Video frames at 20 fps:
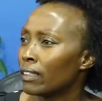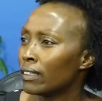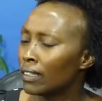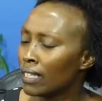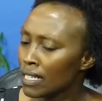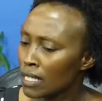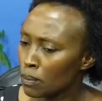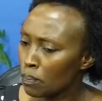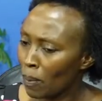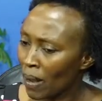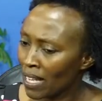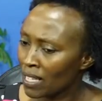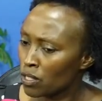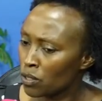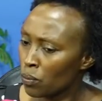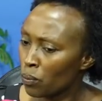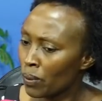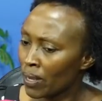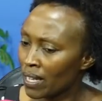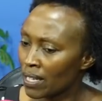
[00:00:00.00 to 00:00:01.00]
This
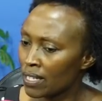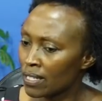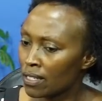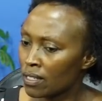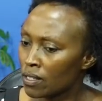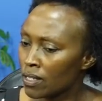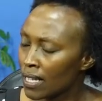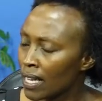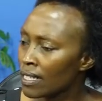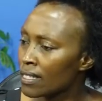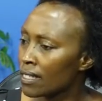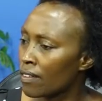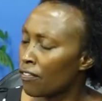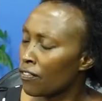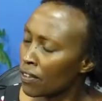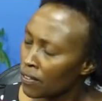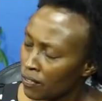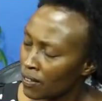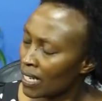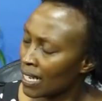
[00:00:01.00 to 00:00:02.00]
past week, today is the
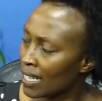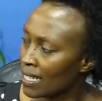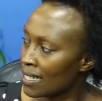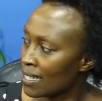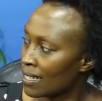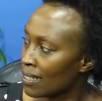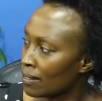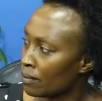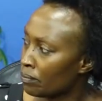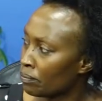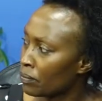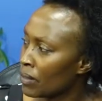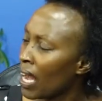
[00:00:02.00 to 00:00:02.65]
fifth lesson.